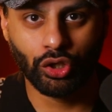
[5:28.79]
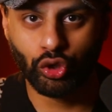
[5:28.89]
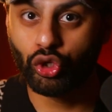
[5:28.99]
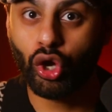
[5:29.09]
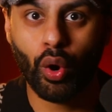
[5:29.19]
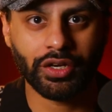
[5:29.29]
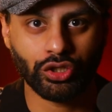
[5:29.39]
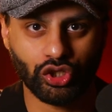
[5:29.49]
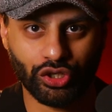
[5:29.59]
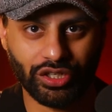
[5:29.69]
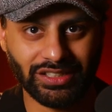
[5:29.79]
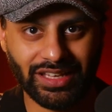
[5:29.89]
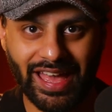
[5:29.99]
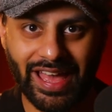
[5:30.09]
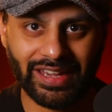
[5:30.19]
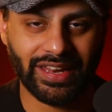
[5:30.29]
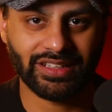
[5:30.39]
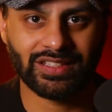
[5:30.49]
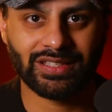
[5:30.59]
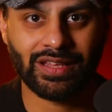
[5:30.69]
You go on a journey, and
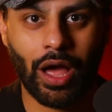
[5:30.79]
it's.